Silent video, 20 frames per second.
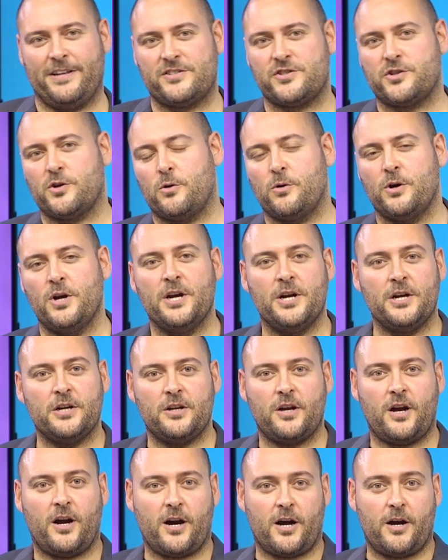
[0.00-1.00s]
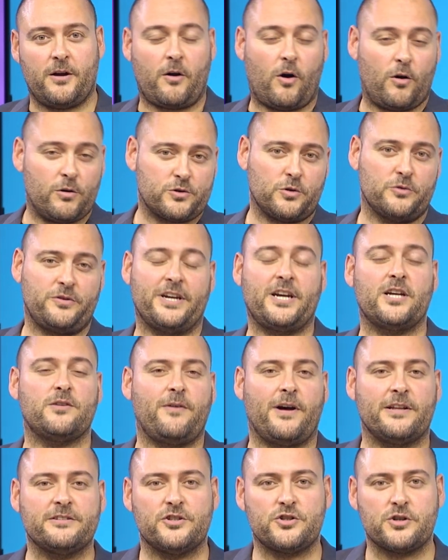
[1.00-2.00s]
So also take
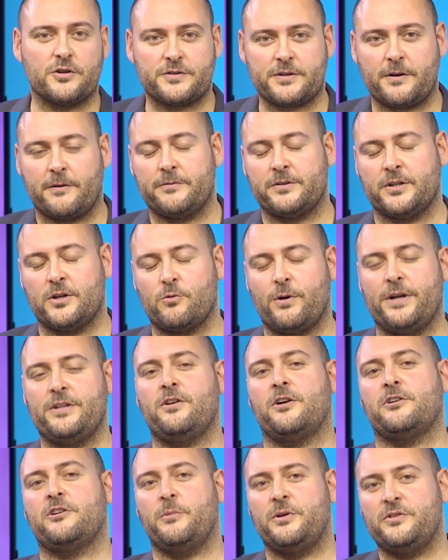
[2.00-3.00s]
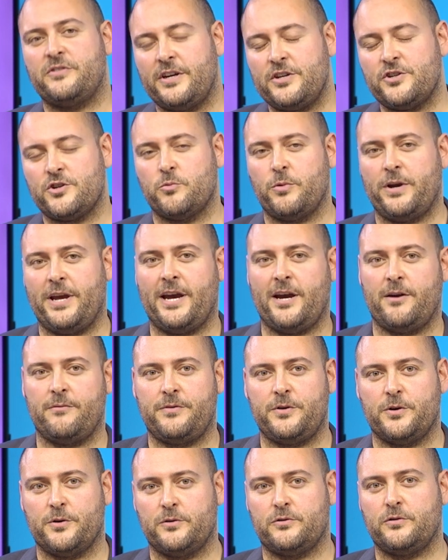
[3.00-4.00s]
advantage of some of the great documentation we have
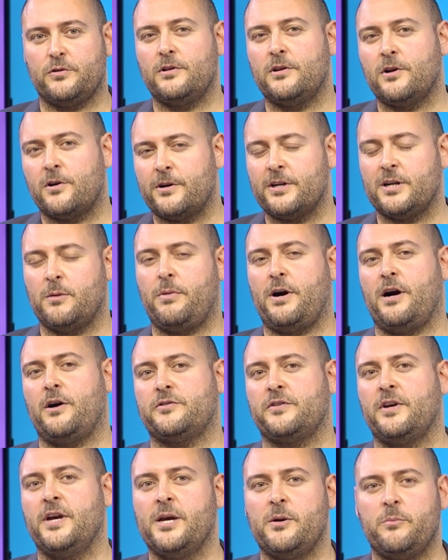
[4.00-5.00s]
here to learn about